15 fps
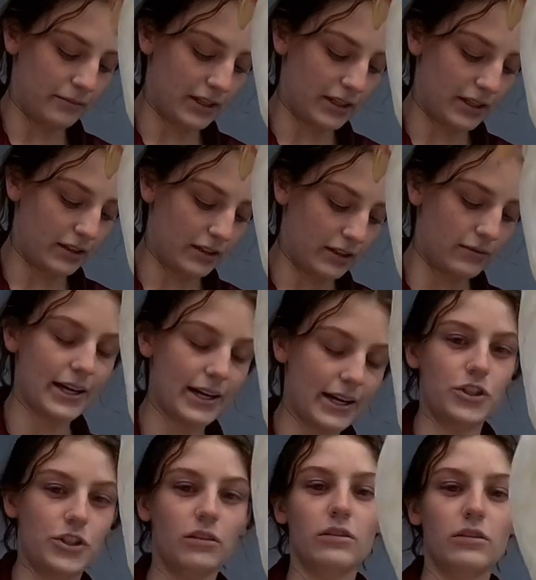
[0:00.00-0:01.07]
the red
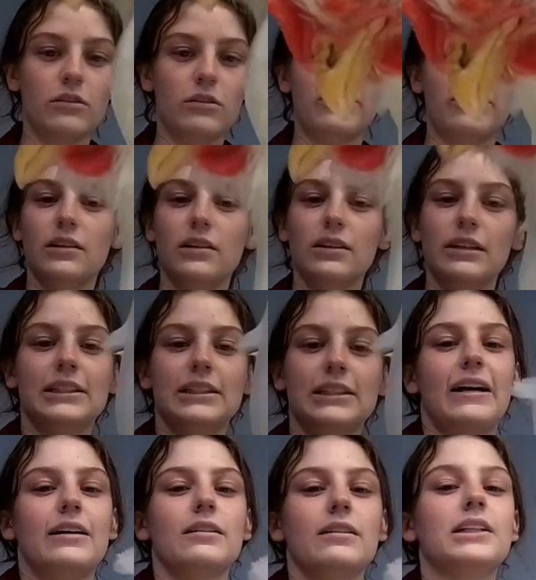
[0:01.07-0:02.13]
jungle fowl that's
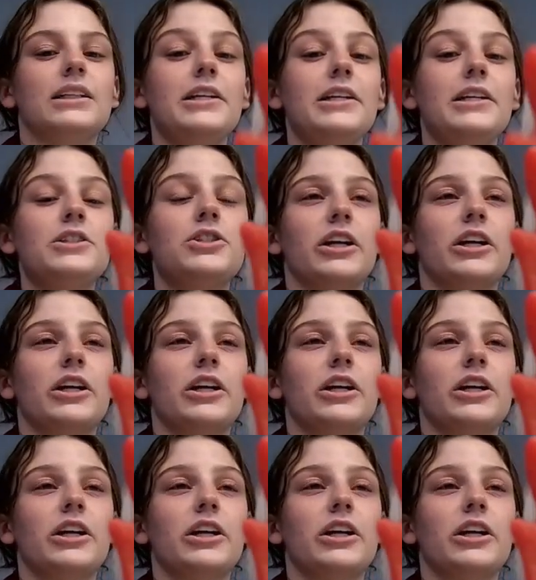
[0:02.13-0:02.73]
found in Asia.